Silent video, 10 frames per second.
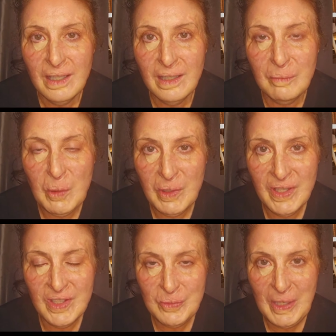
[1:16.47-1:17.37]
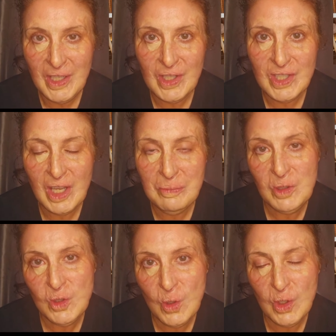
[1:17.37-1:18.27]
But one of the speakers had
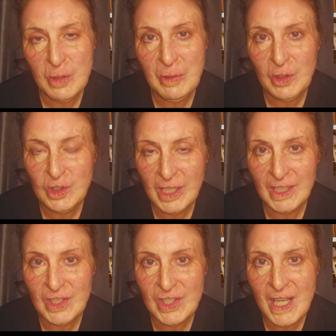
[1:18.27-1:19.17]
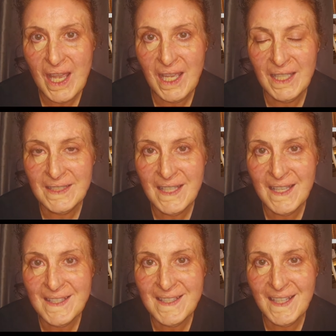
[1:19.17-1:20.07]
been talking about triggers and
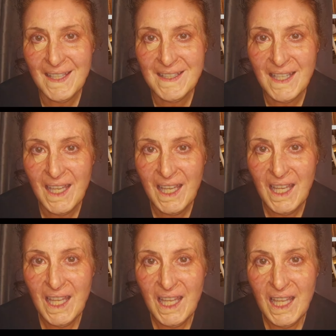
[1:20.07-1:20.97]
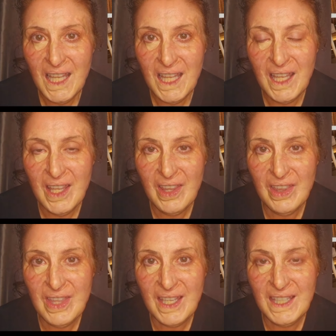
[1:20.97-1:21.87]
had said
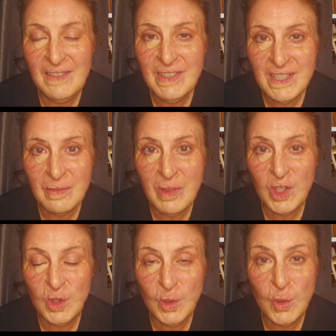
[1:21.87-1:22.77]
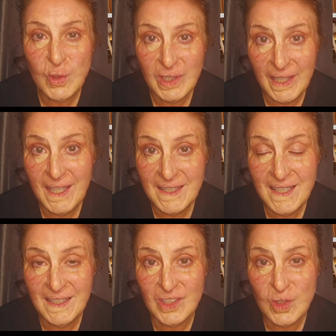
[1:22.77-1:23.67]
that even something not
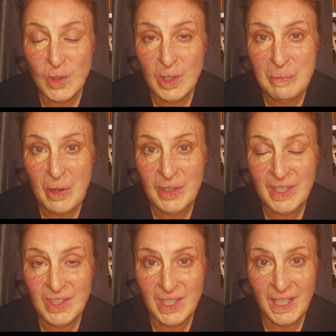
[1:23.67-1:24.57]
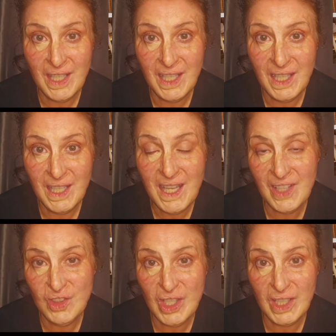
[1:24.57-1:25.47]
related to your burn injury
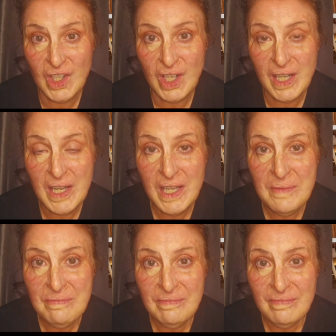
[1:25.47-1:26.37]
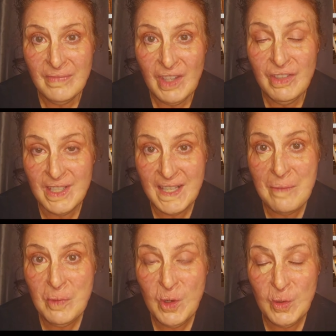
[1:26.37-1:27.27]
can trigger. For
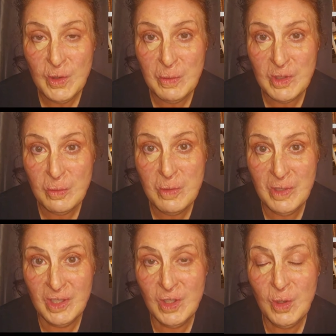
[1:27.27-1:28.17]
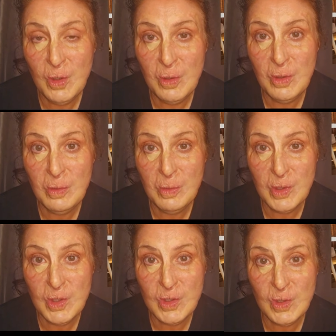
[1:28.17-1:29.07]
example, there was a woman who
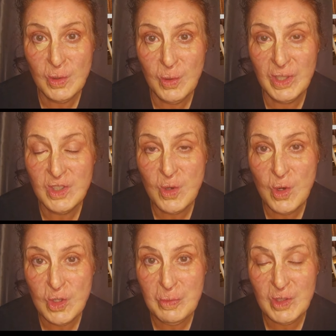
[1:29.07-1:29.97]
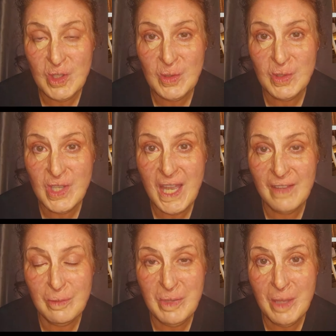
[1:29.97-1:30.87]
was going into hospital to have
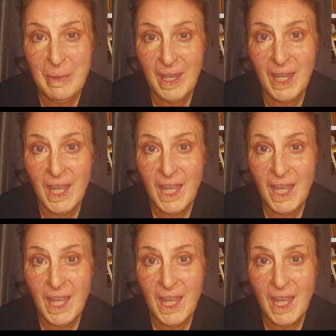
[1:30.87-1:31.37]
a baby,